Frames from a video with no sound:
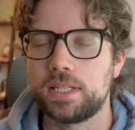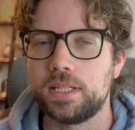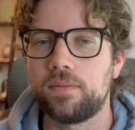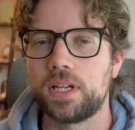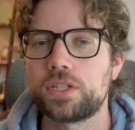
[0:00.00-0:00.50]

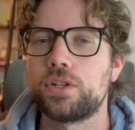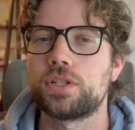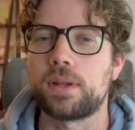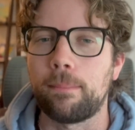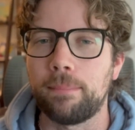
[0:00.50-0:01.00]

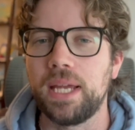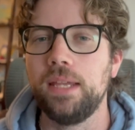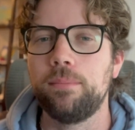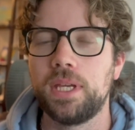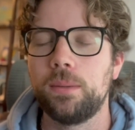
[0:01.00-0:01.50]
investors
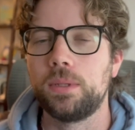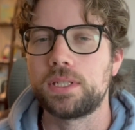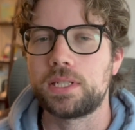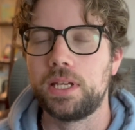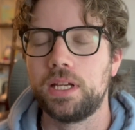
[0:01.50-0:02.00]
might be able to
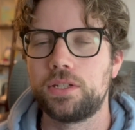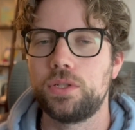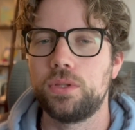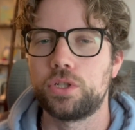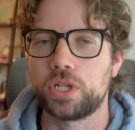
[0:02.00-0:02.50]
stake
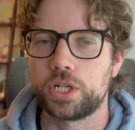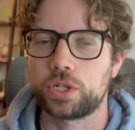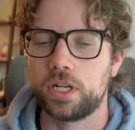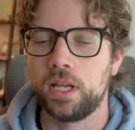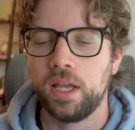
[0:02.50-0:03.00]
to the
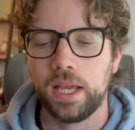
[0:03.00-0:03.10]
treasury